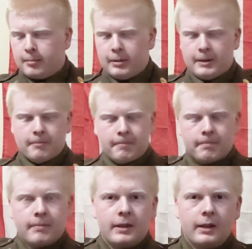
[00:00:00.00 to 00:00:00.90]
But
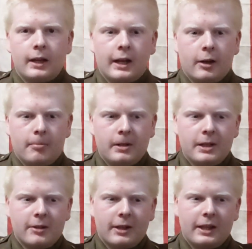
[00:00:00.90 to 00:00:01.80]
I hope you
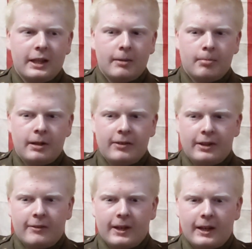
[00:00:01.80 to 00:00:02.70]
enjoyed the
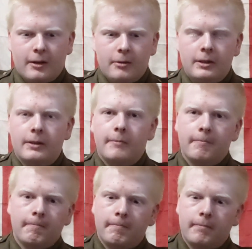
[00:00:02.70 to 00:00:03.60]
previous video.
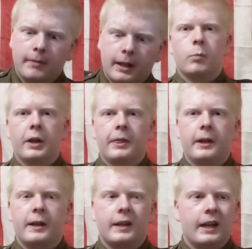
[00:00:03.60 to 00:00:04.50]
One
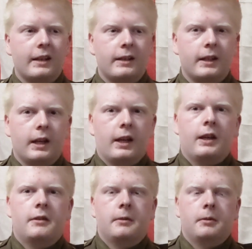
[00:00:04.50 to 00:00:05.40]
thing that I did not
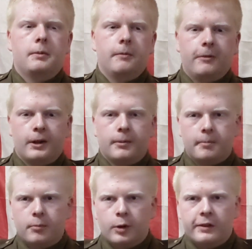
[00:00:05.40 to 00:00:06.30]
get to
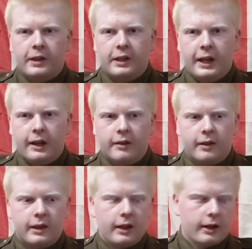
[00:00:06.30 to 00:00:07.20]
film was the
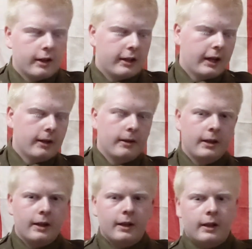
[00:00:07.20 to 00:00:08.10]
dance at the end of the night.
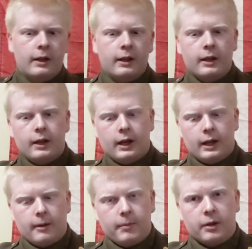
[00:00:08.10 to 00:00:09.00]

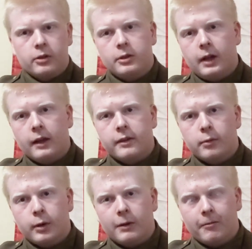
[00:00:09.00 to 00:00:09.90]
There were 2
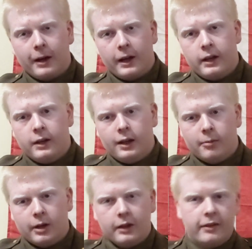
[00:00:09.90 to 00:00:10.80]
dances, one on Friday
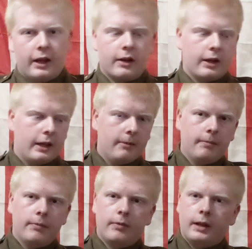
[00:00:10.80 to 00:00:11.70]
and one on Saturday.
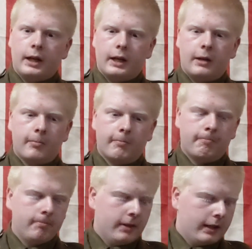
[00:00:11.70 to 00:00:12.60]
I
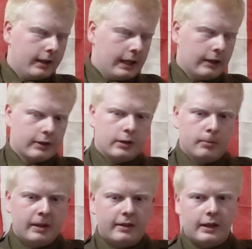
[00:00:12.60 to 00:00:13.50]
was
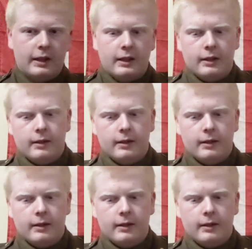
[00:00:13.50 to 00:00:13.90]
too busy